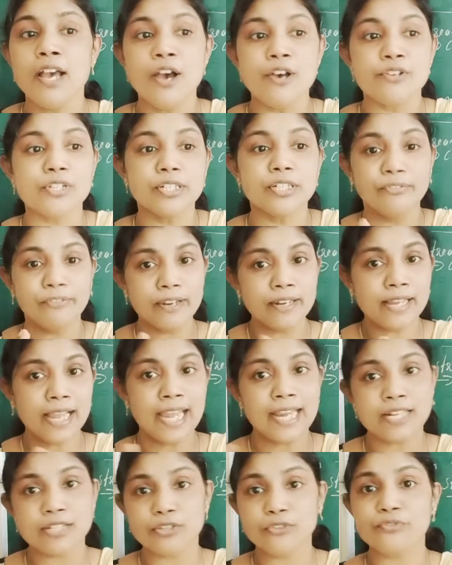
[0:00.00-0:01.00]
So different
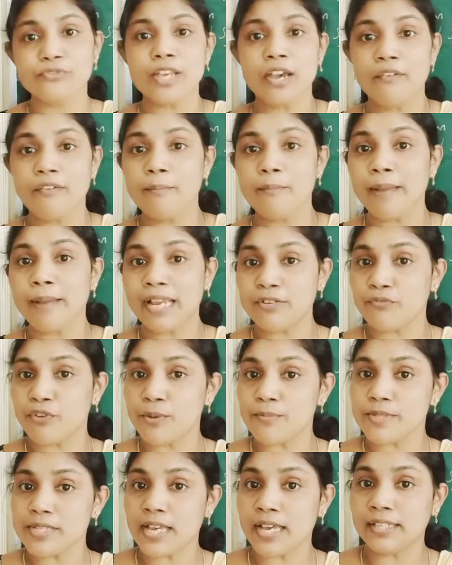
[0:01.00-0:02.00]
kinds of Java
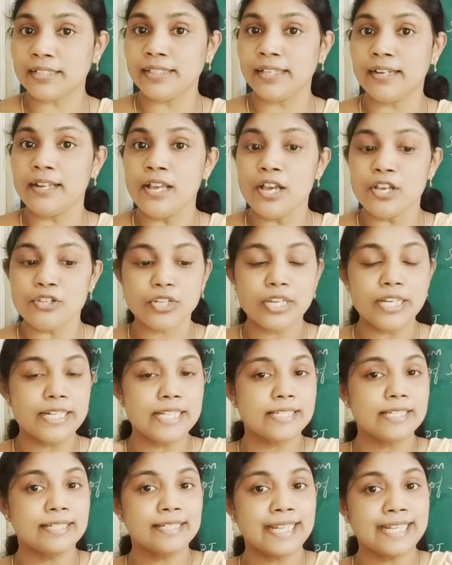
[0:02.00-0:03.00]
platforms are there. So it
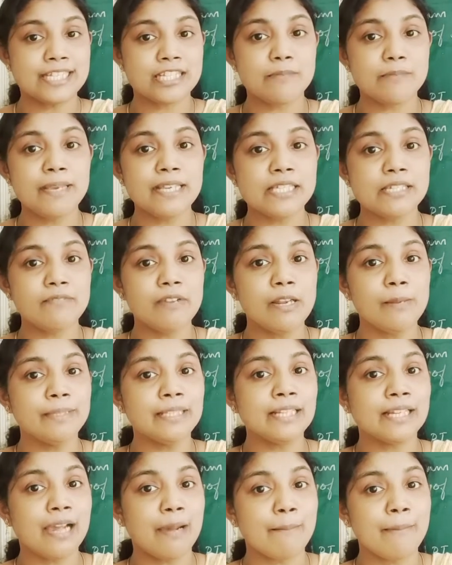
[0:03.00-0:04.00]
is a text based will be
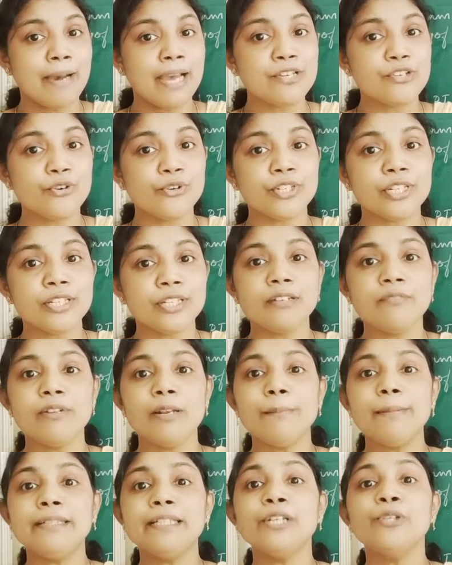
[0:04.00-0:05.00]
the, command oriented will
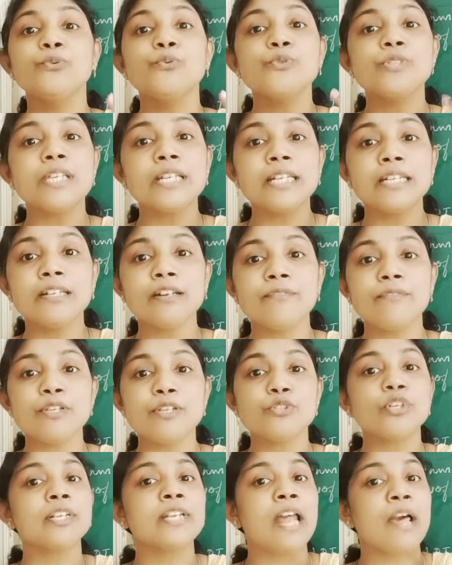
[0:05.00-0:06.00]
be the, user
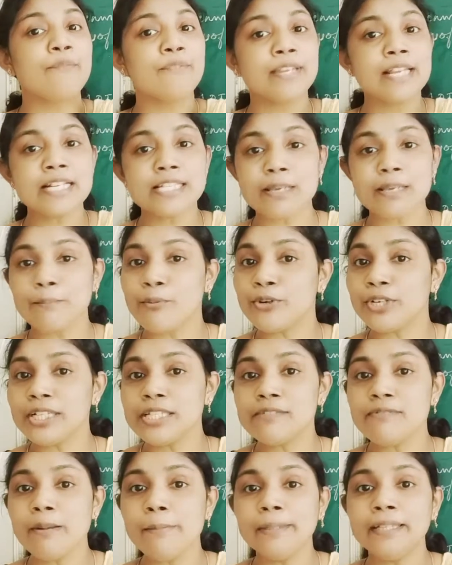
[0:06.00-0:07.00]
interface or graphical
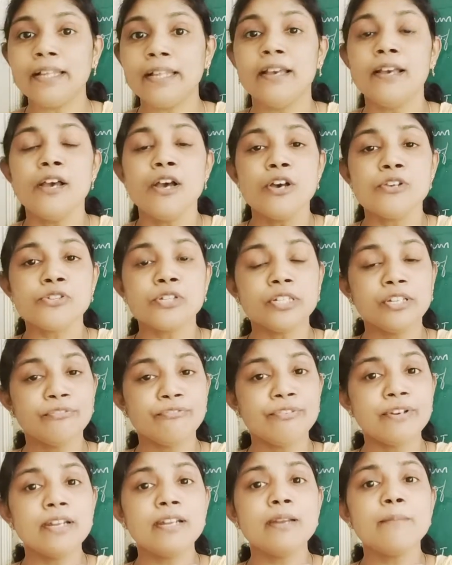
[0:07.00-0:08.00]
supportings will be there. So
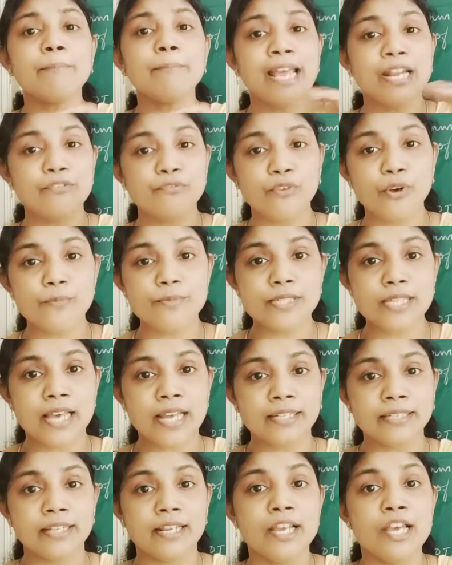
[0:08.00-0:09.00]
different platforms
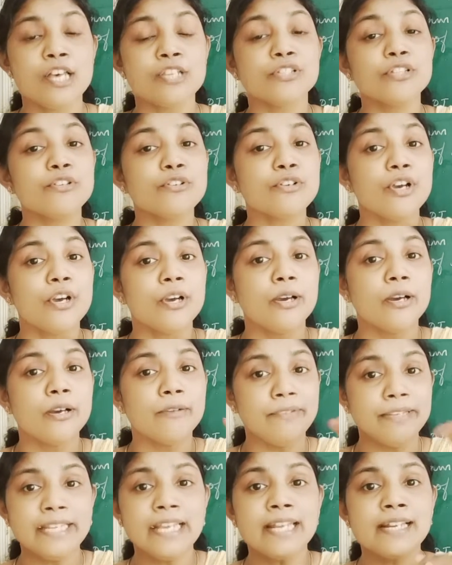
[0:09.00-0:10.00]
are there. So
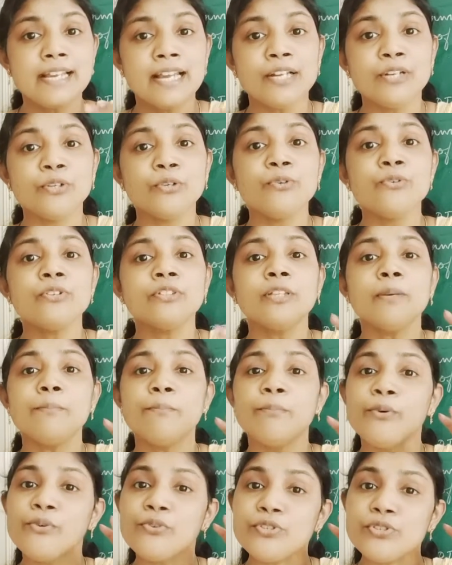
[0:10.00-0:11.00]
we can conclude the
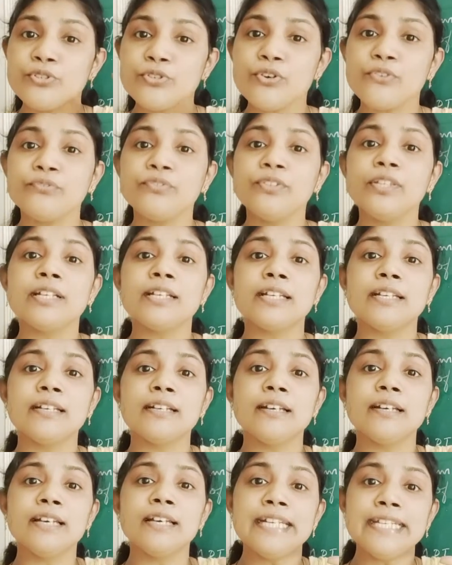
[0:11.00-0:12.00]
most of
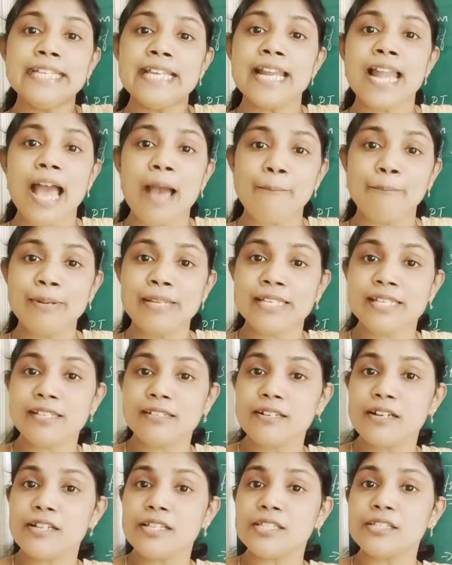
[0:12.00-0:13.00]
the real
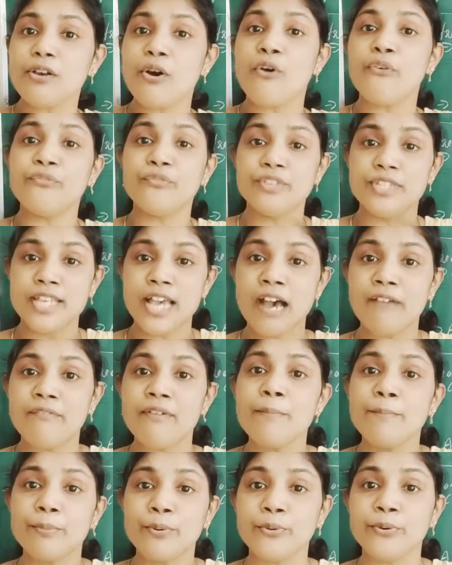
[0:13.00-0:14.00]
applications of
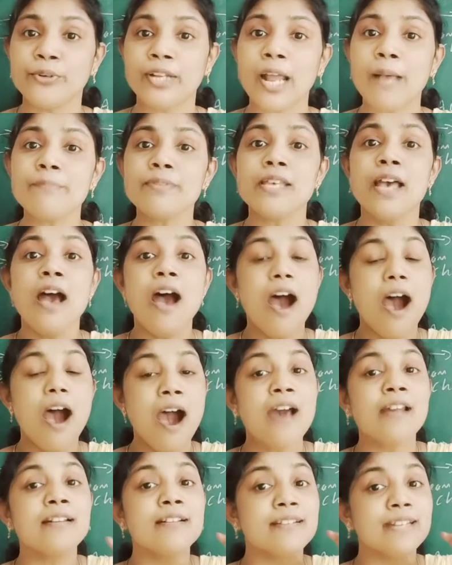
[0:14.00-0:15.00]
Java programs
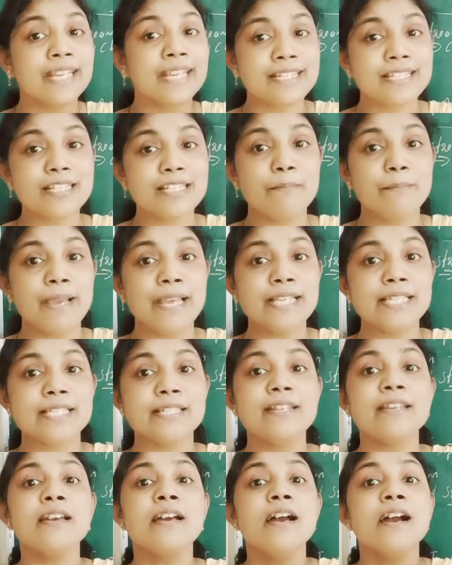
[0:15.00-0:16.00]
are text
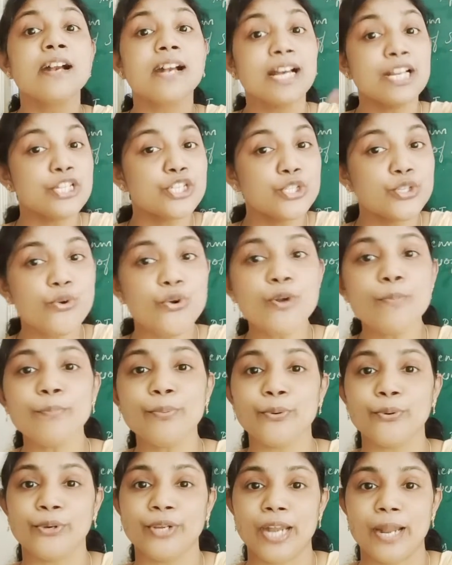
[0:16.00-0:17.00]
based console
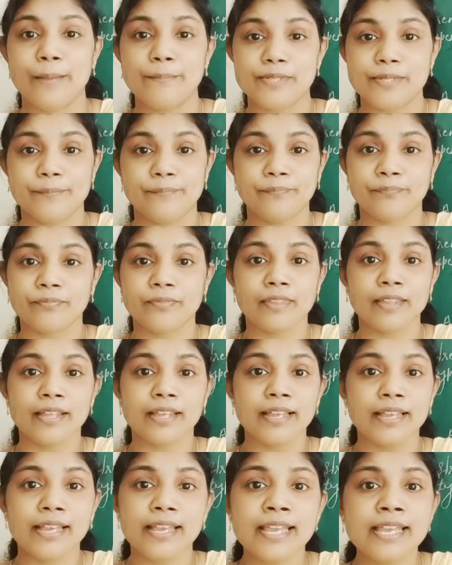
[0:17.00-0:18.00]
programs,
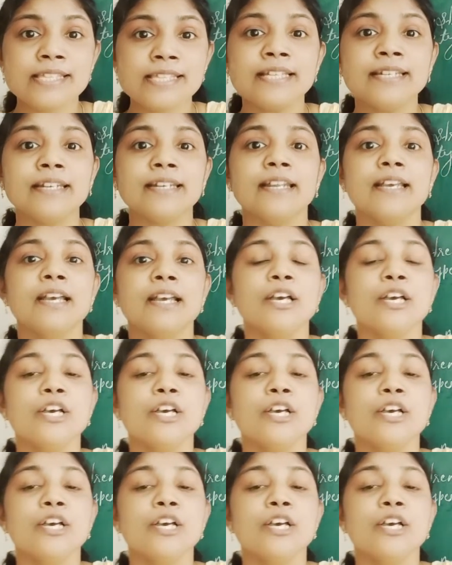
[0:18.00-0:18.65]
isn't it?